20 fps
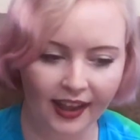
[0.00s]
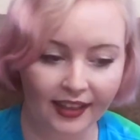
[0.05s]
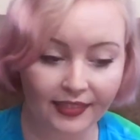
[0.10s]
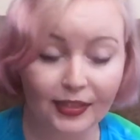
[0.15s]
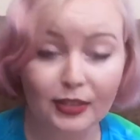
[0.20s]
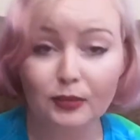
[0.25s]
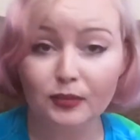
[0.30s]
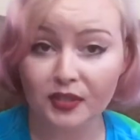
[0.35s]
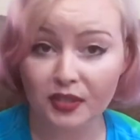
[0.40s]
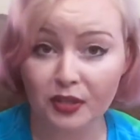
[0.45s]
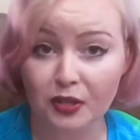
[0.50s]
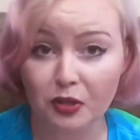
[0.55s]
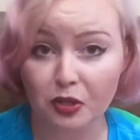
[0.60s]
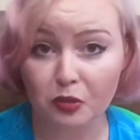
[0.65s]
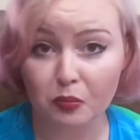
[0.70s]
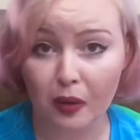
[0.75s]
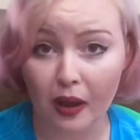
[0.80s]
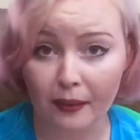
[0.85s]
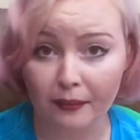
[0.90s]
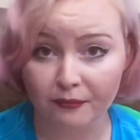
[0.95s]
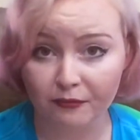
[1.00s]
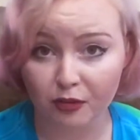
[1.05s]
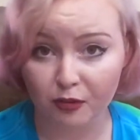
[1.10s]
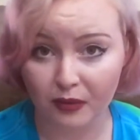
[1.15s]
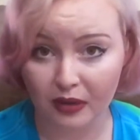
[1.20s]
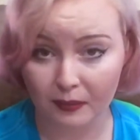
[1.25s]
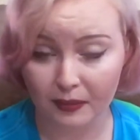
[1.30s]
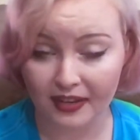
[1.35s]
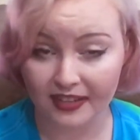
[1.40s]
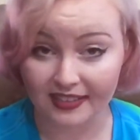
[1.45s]
This was a huge problem for
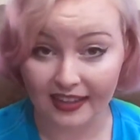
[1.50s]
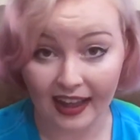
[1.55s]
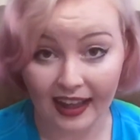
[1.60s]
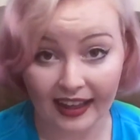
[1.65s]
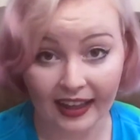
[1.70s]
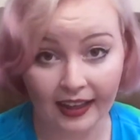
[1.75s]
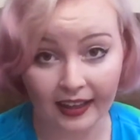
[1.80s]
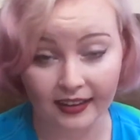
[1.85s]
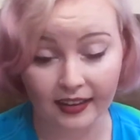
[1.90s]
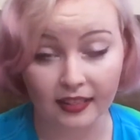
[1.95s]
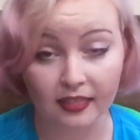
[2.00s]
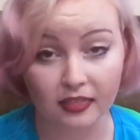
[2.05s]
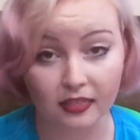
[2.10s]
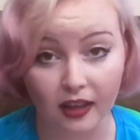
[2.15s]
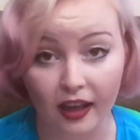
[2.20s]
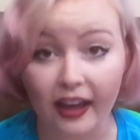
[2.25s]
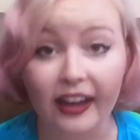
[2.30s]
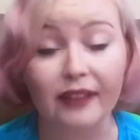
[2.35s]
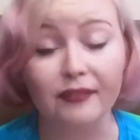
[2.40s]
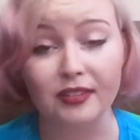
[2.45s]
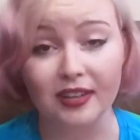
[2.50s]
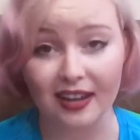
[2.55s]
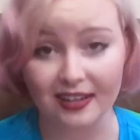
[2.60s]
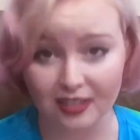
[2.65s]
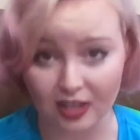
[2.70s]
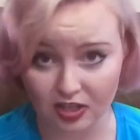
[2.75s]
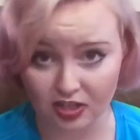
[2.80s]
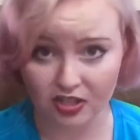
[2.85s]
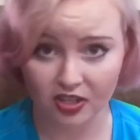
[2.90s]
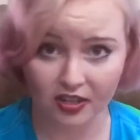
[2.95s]
me because I had a lot of
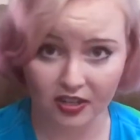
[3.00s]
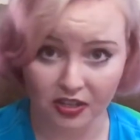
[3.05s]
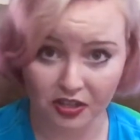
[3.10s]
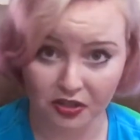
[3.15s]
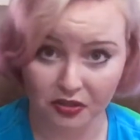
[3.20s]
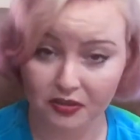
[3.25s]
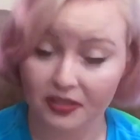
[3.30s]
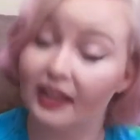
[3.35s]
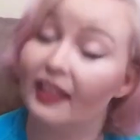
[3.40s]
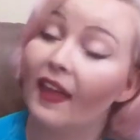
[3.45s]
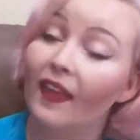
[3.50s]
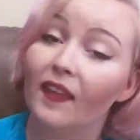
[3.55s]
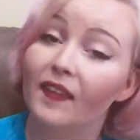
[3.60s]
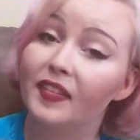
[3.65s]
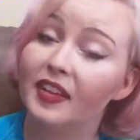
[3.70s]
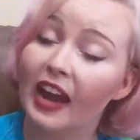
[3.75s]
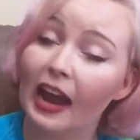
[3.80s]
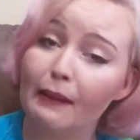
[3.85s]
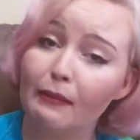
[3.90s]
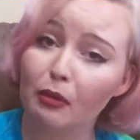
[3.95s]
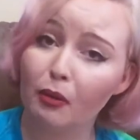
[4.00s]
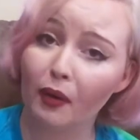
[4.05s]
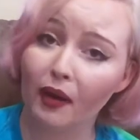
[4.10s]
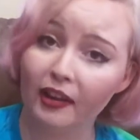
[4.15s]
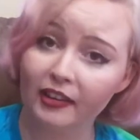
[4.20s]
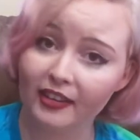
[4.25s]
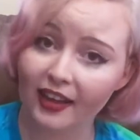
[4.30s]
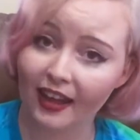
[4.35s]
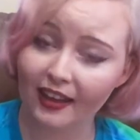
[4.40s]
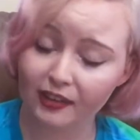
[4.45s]
digestion issues, and at the time they were
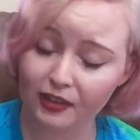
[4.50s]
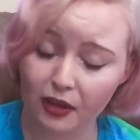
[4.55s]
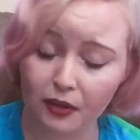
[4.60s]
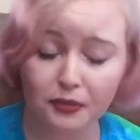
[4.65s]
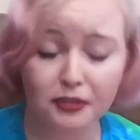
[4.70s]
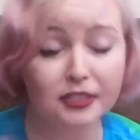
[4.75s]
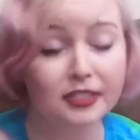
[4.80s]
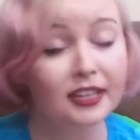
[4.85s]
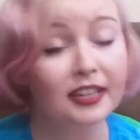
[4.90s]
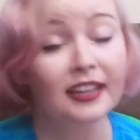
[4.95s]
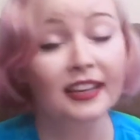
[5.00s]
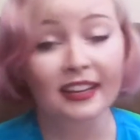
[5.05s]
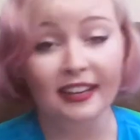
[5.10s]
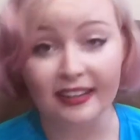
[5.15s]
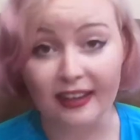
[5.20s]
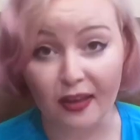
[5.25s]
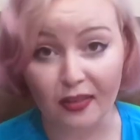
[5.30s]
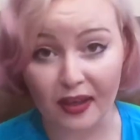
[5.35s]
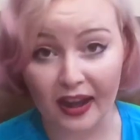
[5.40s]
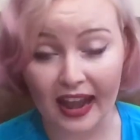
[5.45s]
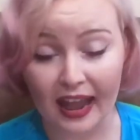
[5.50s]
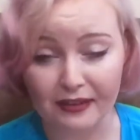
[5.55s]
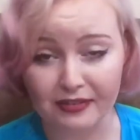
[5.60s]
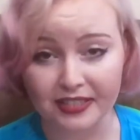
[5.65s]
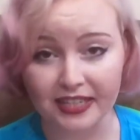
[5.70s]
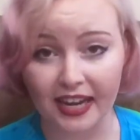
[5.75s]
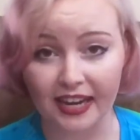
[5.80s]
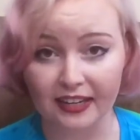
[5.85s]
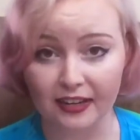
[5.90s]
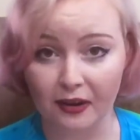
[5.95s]
undiagnosed. Now that I have a
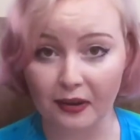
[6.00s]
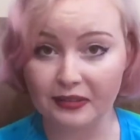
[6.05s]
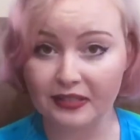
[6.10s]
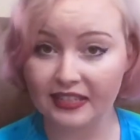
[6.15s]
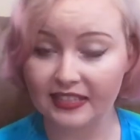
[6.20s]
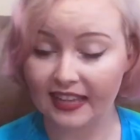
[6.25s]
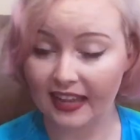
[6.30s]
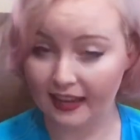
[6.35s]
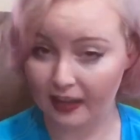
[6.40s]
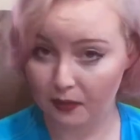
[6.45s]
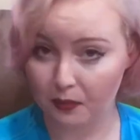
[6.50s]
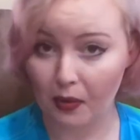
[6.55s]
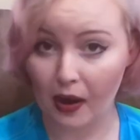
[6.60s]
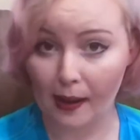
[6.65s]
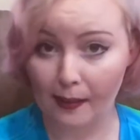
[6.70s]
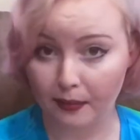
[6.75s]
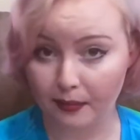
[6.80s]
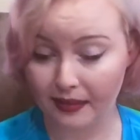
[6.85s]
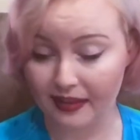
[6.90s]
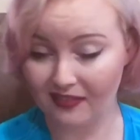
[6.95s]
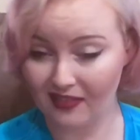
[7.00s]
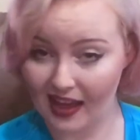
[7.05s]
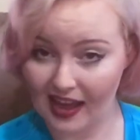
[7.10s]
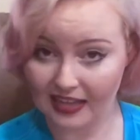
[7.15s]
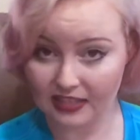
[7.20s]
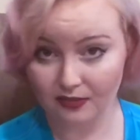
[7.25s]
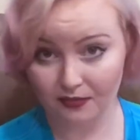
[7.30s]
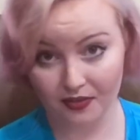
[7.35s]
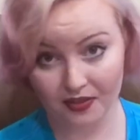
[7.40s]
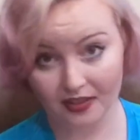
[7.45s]
diagnosis, I could probably have
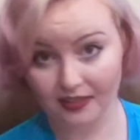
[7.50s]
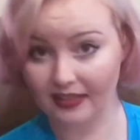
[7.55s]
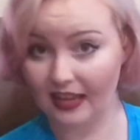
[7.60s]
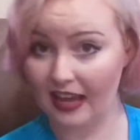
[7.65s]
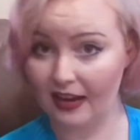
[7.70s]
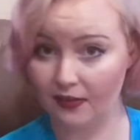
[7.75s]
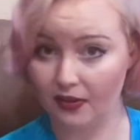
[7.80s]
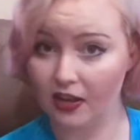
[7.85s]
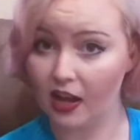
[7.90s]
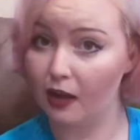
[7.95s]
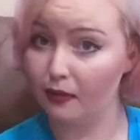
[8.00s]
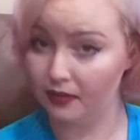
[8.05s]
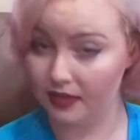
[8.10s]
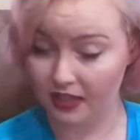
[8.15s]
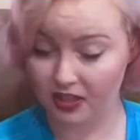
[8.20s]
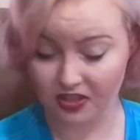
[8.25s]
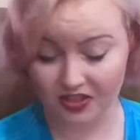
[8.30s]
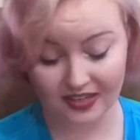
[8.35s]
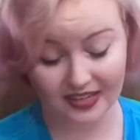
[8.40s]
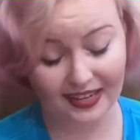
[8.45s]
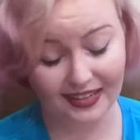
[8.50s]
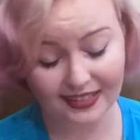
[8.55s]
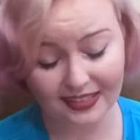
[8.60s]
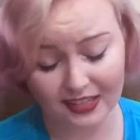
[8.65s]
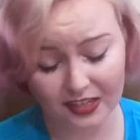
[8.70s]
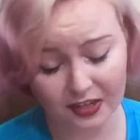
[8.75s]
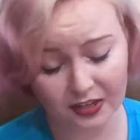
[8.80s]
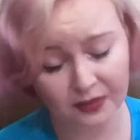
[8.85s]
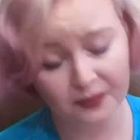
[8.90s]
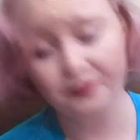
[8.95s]
asked for this kind of accommodation
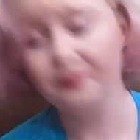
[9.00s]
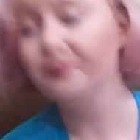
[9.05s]
easier.